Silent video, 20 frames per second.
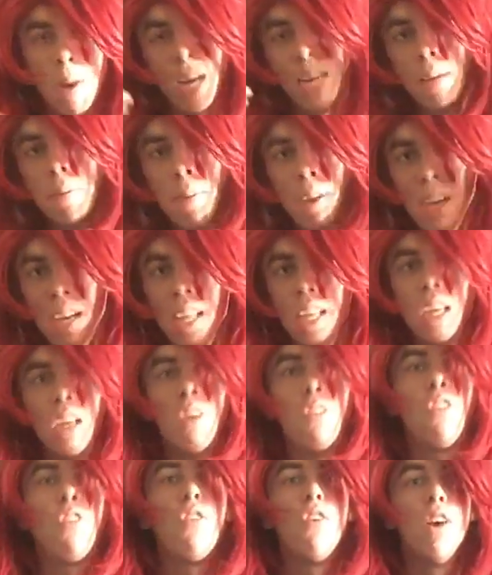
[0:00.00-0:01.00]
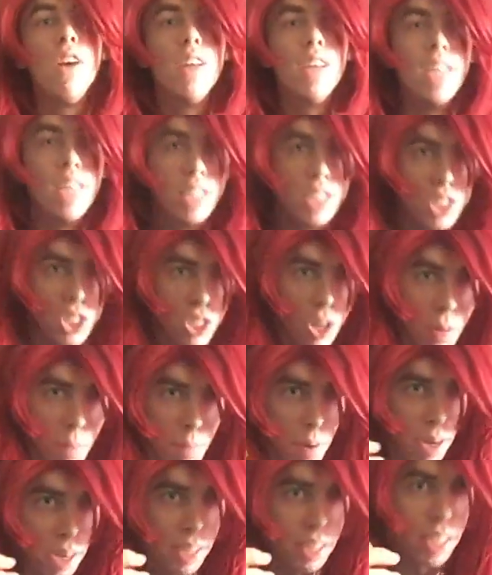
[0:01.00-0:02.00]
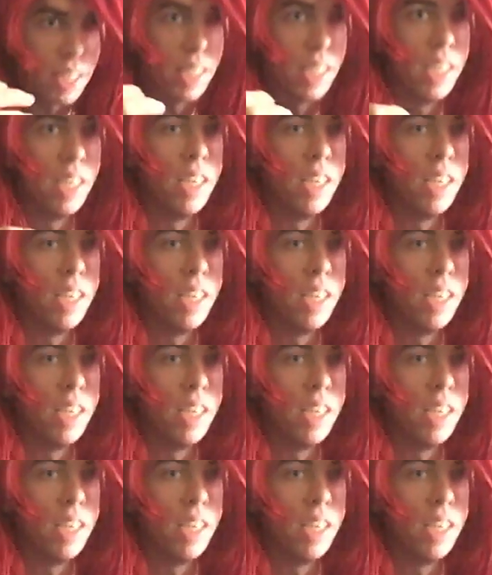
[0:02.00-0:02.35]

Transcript: by the belief in somebody,